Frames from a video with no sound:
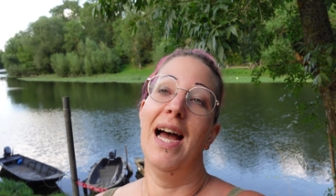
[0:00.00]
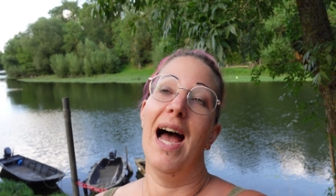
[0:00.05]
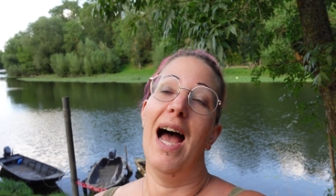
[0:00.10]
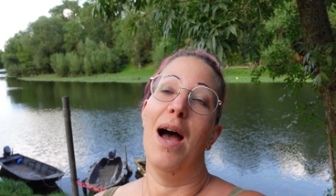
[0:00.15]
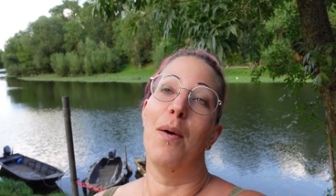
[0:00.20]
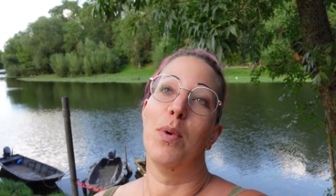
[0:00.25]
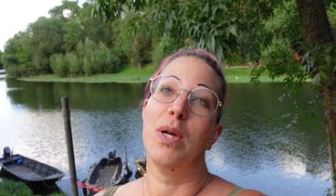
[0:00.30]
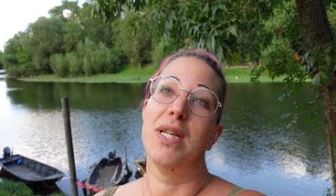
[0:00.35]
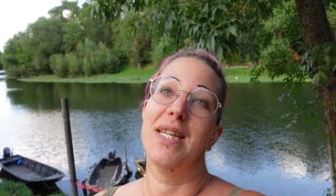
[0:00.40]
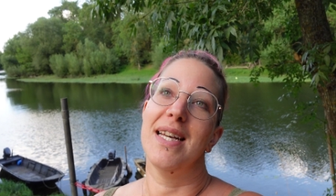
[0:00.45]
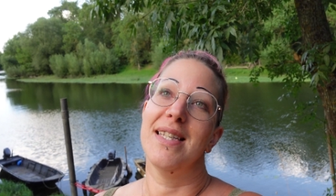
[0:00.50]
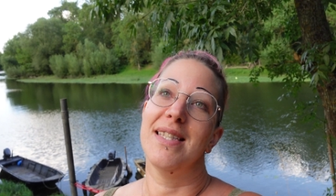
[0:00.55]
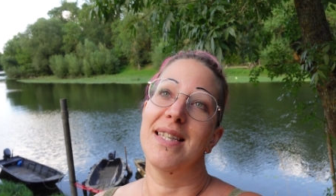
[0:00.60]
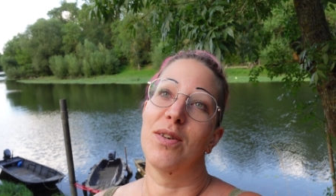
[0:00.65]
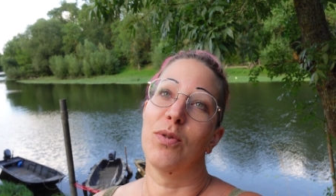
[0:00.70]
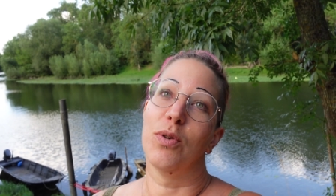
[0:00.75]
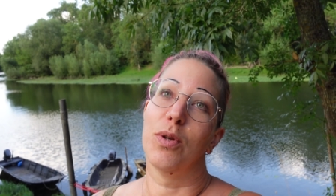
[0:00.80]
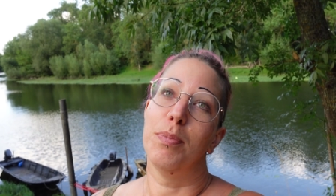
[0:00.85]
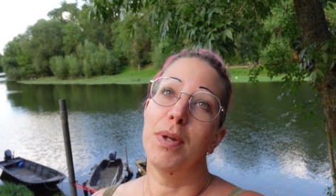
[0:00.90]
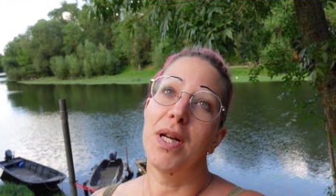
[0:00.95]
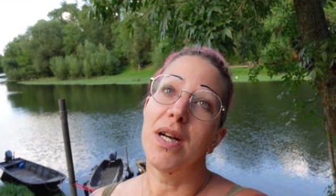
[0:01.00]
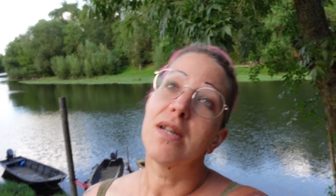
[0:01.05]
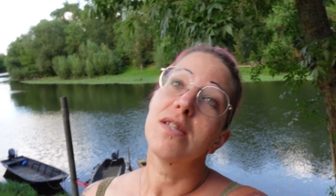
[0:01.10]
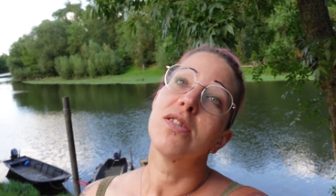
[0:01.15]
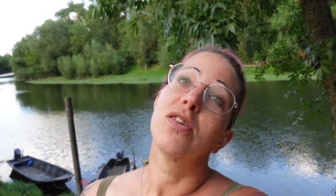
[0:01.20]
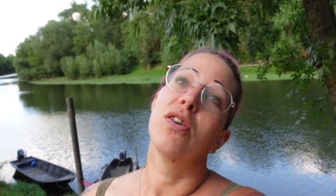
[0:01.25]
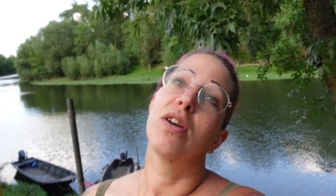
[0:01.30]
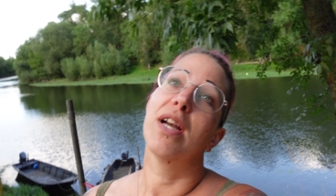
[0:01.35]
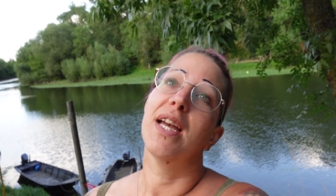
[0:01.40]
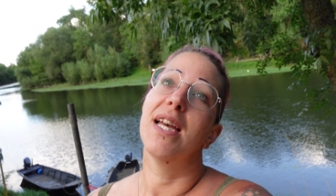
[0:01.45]
and we tested all the plug
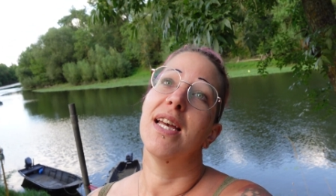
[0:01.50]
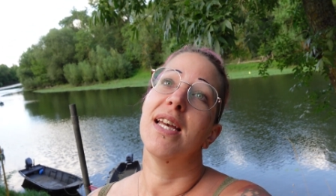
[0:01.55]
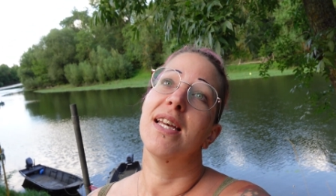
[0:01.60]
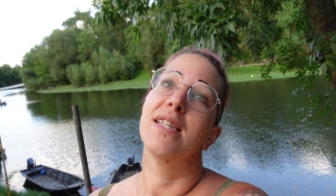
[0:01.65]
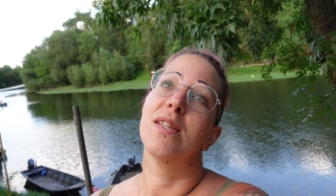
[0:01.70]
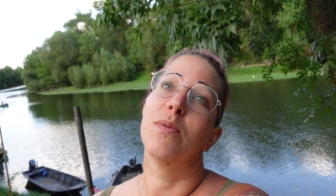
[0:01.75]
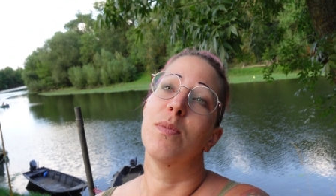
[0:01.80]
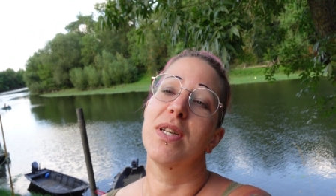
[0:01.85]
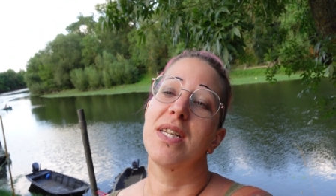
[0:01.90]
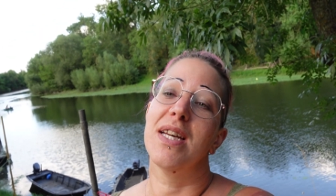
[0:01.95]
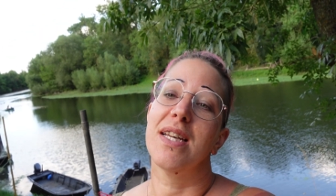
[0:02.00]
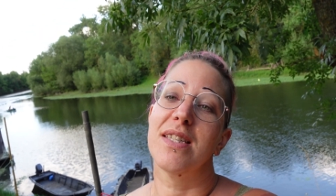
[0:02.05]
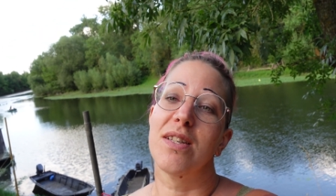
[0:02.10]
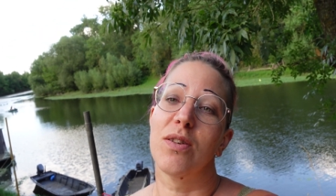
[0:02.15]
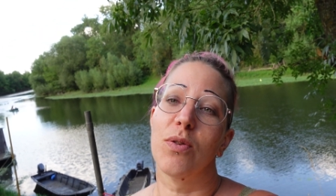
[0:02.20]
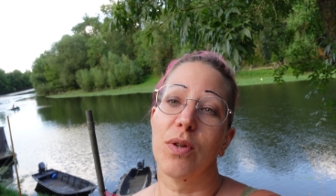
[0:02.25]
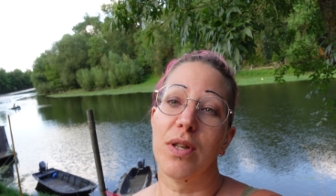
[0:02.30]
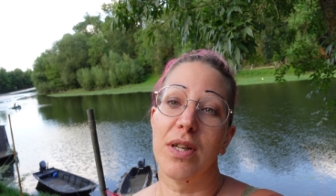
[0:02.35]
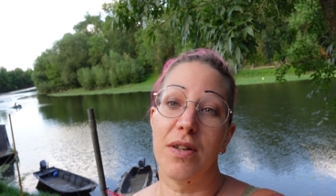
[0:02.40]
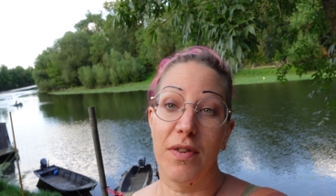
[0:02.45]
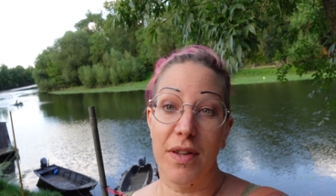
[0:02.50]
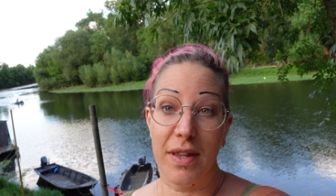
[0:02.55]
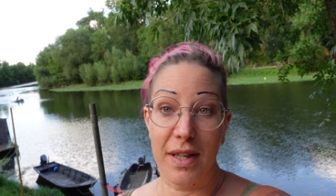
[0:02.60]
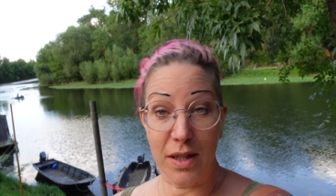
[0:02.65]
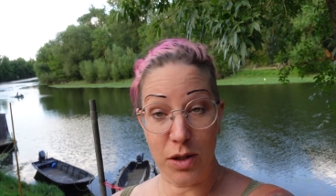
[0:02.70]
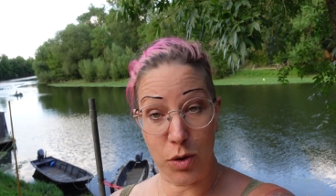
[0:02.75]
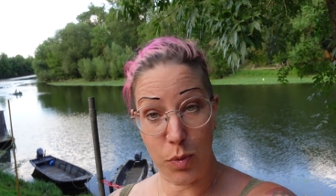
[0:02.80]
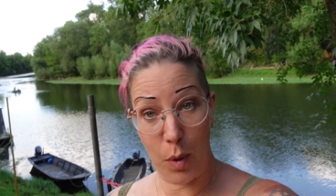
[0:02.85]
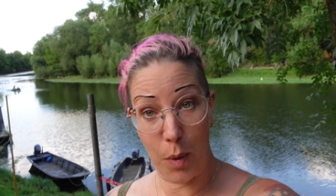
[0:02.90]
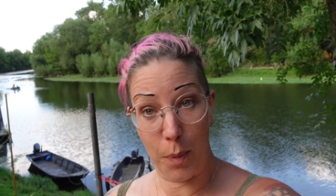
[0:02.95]
sockets and we tested all the different
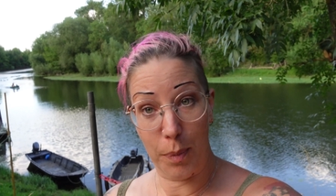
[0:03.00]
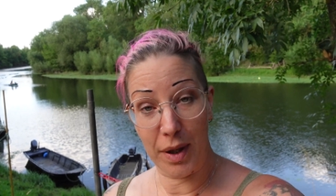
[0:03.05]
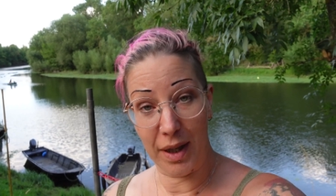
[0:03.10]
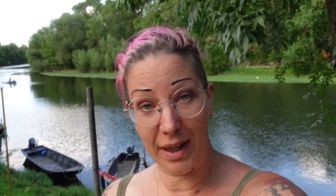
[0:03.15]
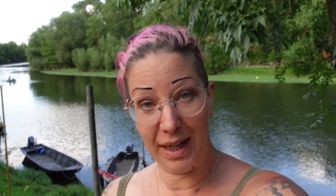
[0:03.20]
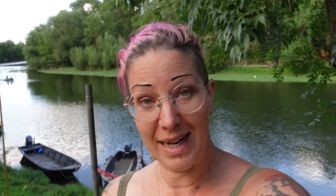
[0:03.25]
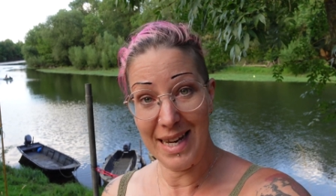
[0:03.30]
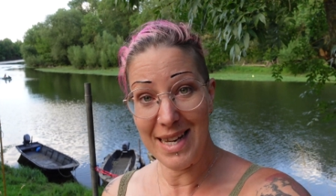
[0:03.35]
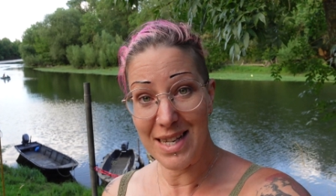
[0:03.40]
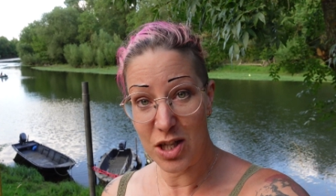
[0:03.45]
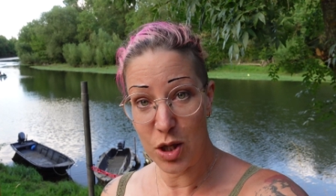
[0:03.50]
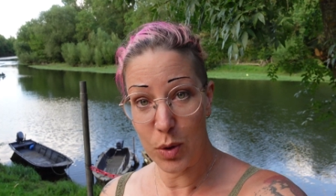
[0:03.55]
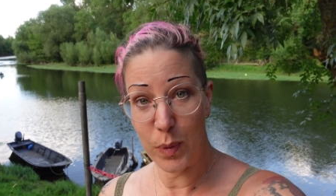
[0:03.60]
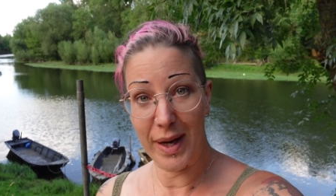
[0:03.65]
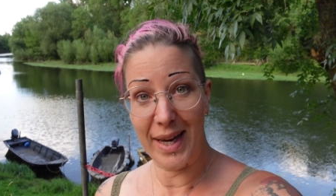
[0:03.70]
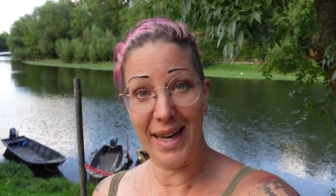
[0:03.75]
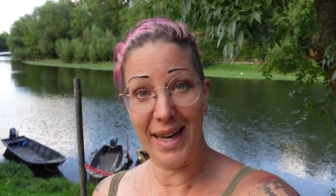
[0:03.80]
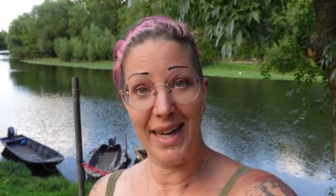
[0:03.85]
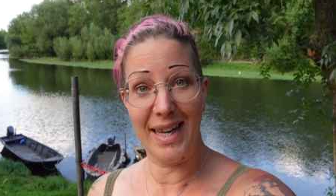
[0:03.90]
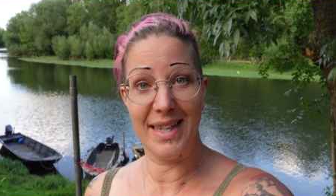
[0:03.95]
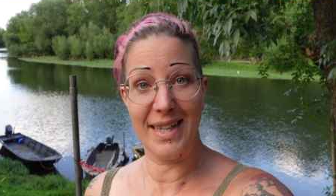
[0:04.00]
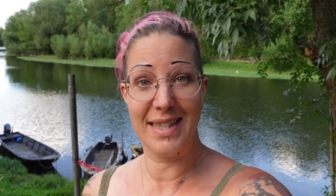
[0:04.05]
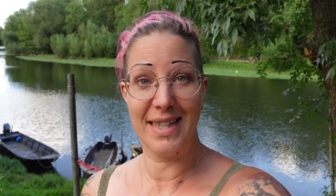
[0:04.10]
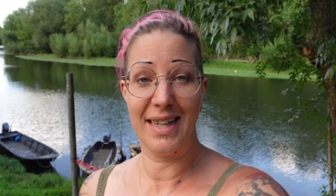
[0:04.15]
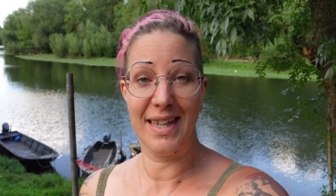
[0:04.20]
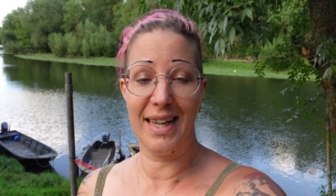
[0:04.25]
things we were plugging into it,